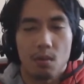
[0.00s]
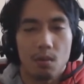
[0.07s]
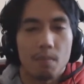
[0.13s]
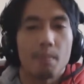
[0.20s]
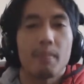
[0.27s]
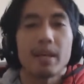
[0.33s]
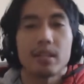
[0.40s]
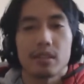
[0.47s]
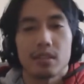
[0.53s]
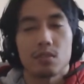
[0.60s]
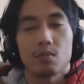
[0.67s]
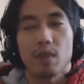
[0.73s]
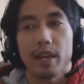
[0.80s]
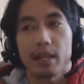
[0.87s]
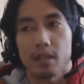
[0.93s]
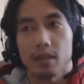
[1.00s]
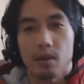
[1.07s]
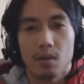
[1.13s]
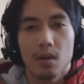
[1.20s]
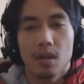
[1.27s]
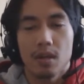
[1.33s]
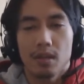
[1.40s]
make this right,
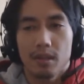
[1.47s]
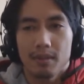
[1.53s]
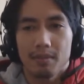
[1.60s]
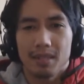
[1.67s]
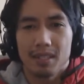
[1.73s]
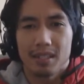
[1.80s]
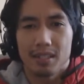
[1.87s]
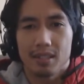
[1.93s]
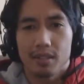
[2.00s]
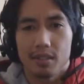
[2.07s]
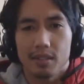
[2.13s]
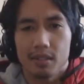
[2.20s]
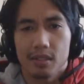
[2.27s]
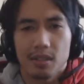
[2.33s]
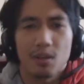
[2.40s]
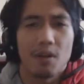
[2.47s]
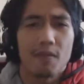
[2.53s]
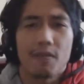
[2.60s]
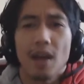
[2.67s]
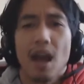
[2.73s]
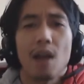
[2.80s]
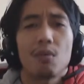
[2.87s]
because, if
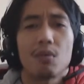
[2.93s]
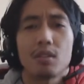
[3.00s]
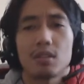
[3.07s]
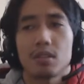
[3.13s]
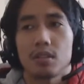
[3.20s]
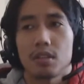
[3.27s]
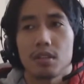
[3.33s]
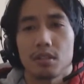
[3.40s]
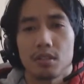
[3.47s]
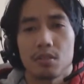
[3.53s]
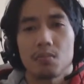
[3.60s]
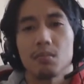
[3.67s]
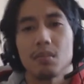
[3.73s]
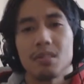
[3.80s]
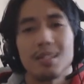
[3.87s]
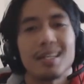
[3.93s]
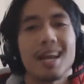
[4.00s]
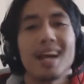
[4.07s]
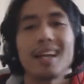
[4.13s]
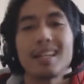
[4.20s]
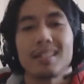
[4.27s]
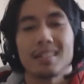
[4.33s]
I was just
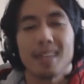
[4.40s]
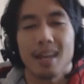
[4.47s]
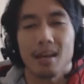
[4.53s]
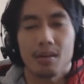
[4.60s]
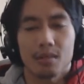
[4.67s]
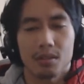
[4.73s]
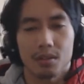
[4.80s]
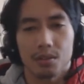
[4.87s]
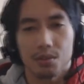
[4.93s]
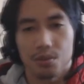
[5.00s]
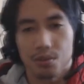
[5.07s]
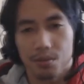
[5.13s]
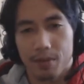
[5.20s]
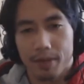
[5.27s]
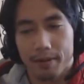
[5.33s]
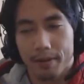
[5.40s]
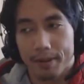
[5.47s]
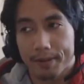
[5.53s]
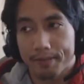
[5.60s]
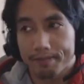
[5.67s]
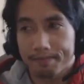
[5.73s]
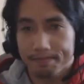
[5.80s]
dieting down to lose weight,
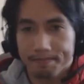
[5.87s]
right?